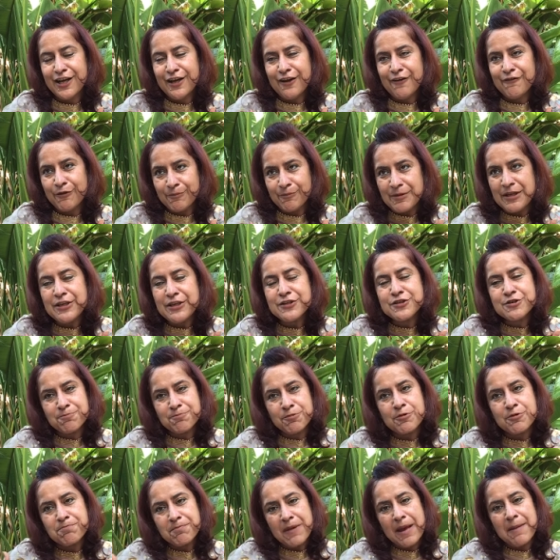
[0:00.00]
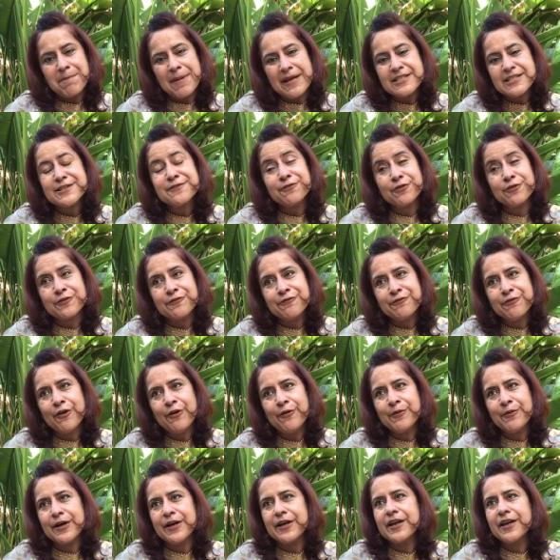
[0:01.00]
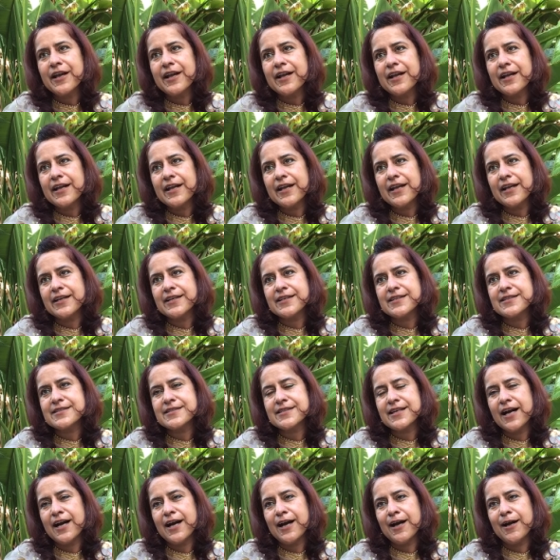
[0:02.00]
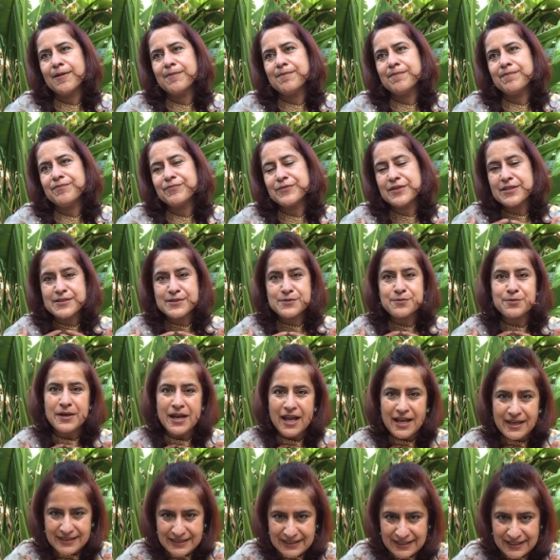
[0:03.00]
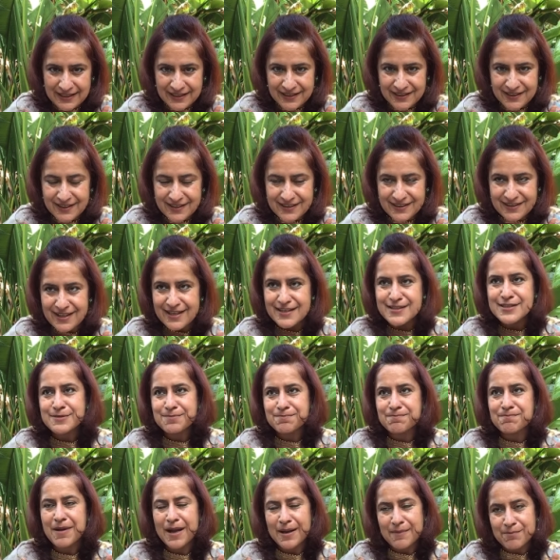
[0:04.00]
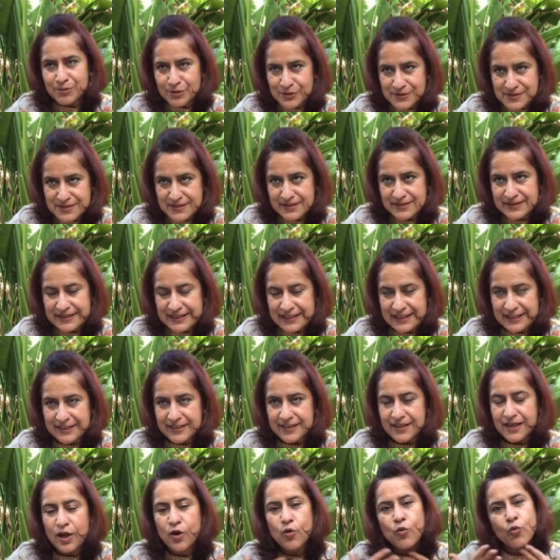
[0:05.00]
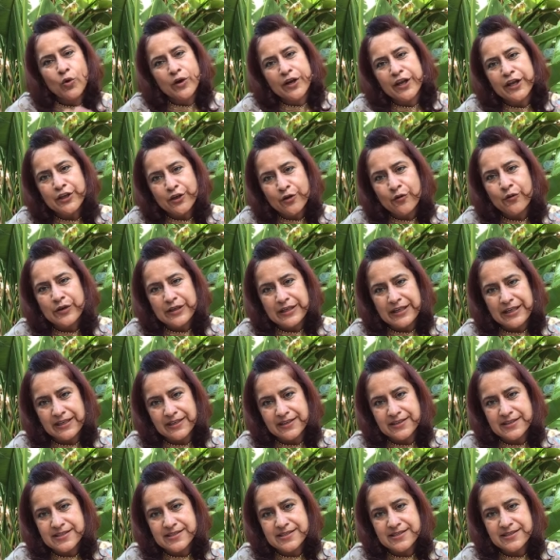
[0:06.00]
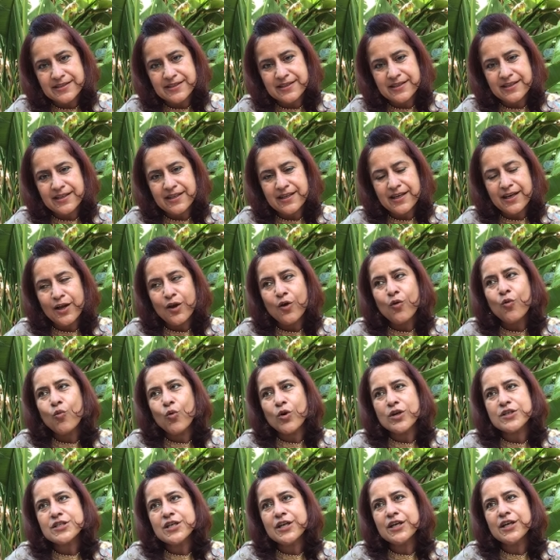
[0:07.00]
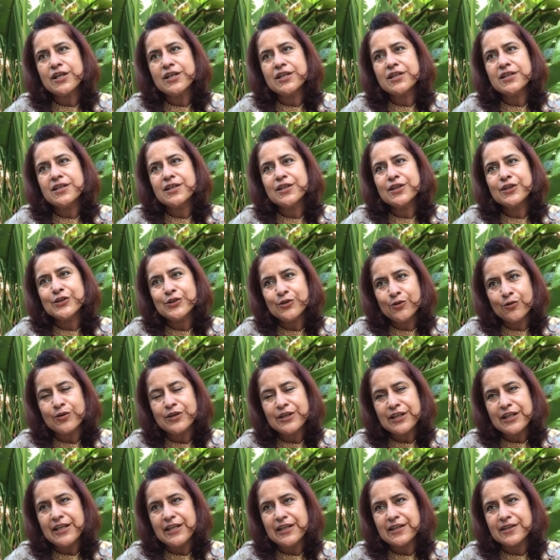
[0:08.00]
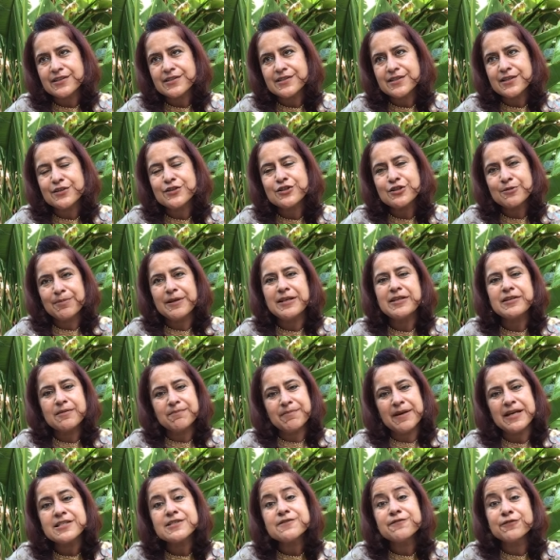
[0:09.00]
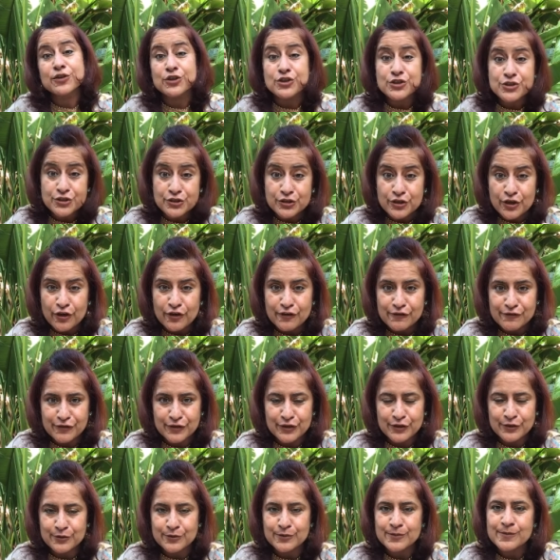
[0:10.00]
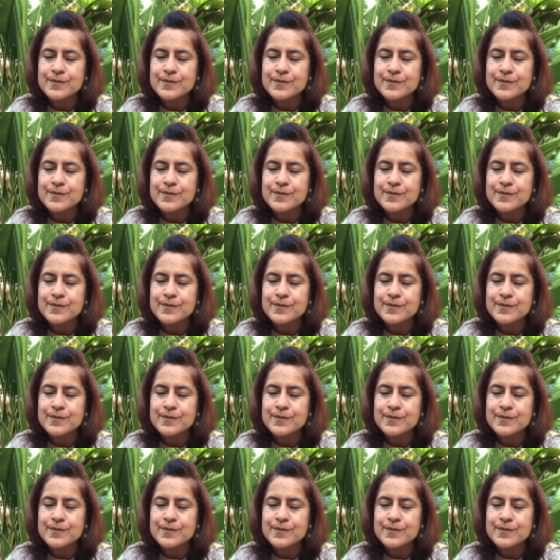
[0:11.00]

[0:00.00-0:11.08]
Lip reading: For me to put my best foot forward is, this is what I need. That's my personal need. What are your needs? What are your needs to be the best version of you?